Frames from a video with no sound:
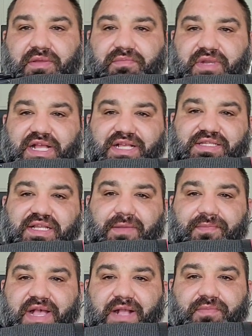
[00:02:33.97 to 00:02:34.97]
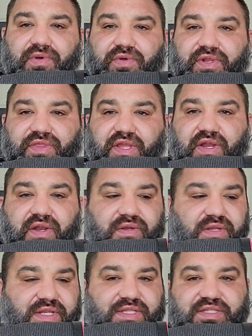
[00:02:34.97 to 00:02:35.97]
but it has like a backbone in there,
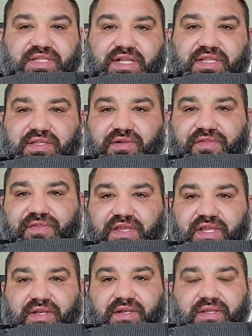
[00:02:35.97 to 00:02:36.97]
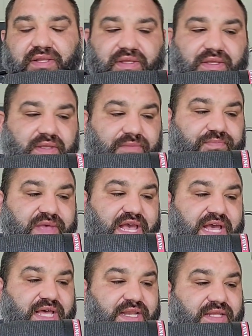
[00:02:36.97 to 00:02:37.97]
and it's like a little thin
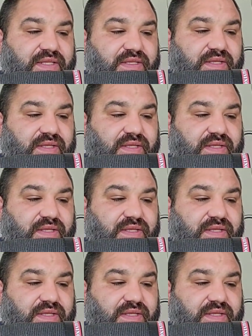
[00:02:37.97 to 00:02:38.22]
pad.